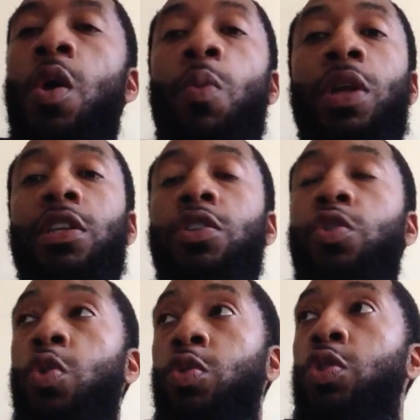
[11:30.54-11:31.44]
what the
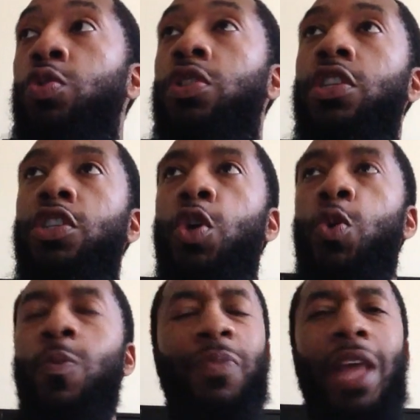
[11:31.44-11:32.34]
dudes used to
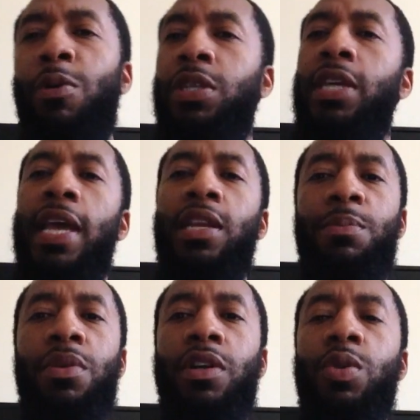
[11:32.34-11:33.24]
do, I wish I had the
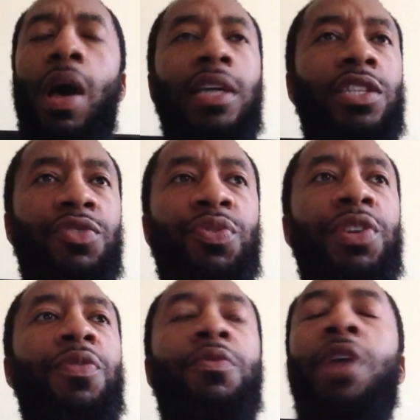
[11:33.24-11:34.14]
book so I could just
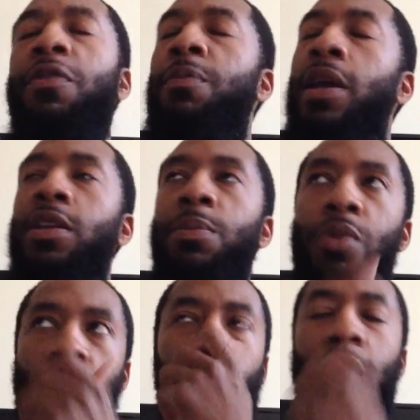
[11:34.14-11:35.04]
read right from out the
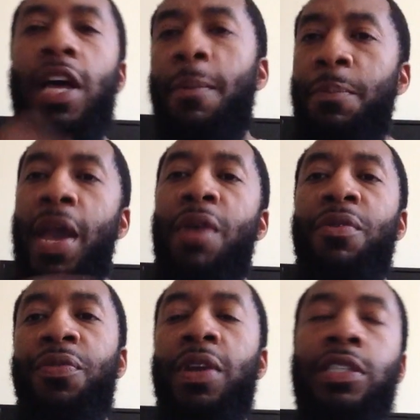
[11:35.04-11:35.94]
book, but I'm
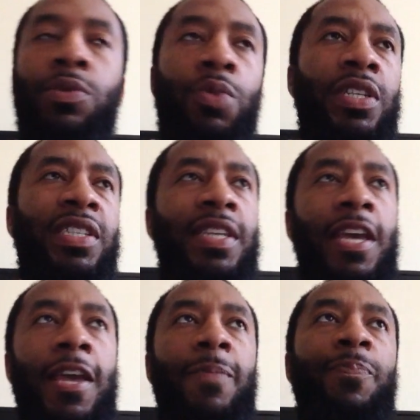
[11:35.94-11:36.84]
paraphrasing what he
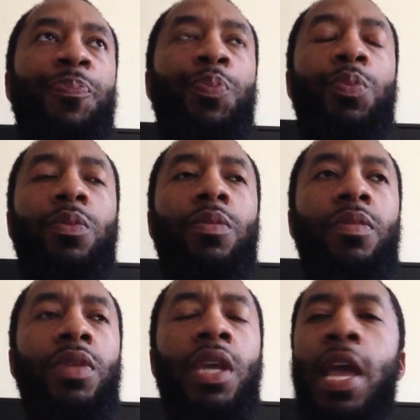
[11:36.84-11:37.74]
said.
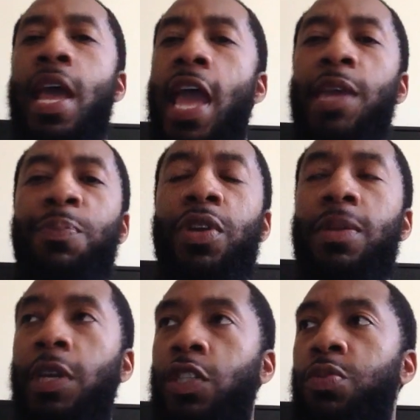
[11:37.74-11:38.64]
And he pretty
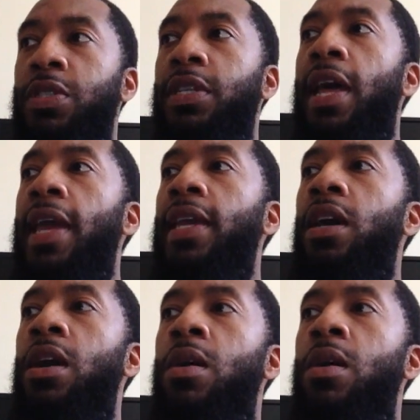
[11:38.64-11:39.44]
much was like,